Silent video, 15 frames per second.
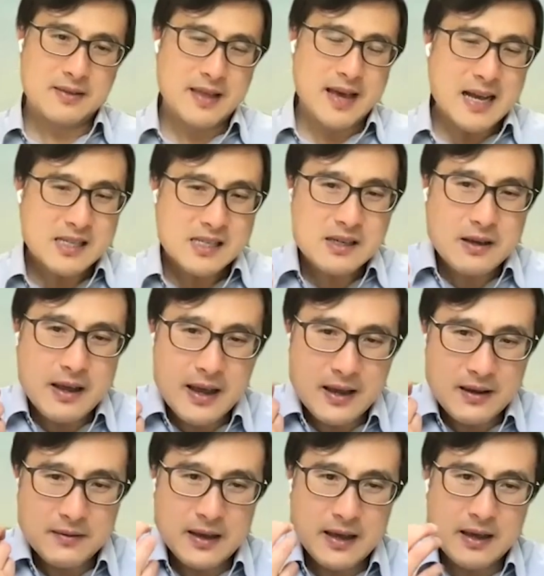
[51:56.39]
And that's
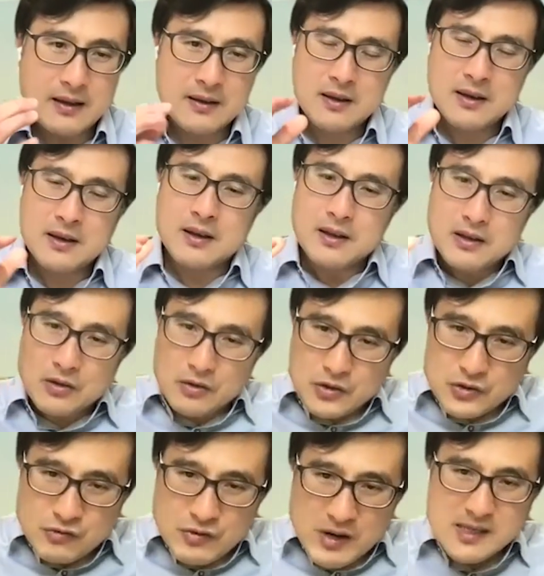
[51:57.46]

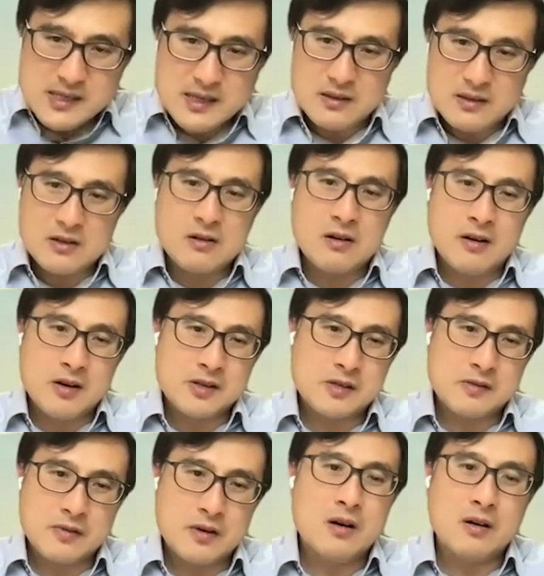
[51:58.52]
you're addressing the
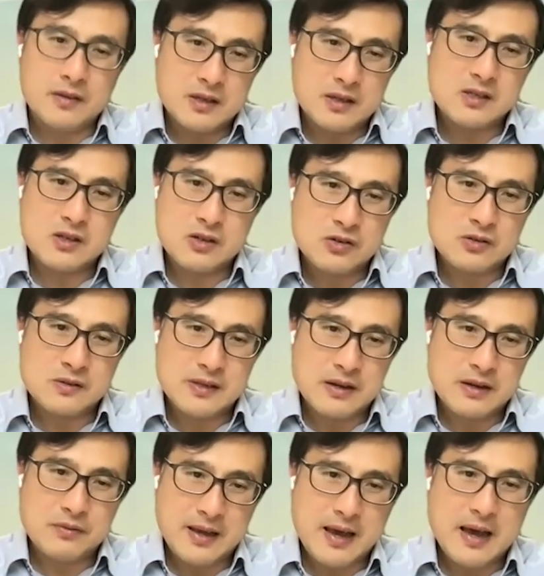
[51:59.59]
cause of all these
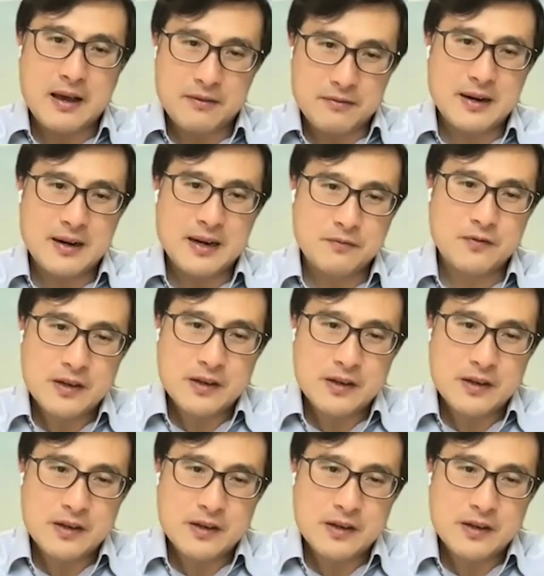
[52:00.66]
issues that we have,